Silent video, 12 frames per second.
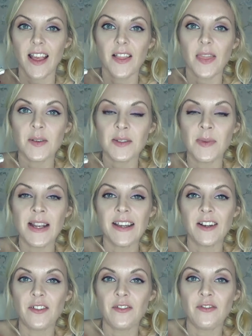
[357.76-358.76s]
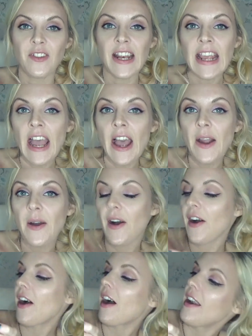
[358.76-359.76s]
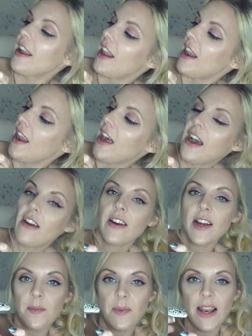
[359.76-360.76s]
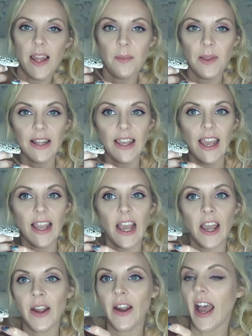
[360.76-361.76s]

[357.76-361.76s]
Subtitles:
That was my little video on Lara, my leopard gecko,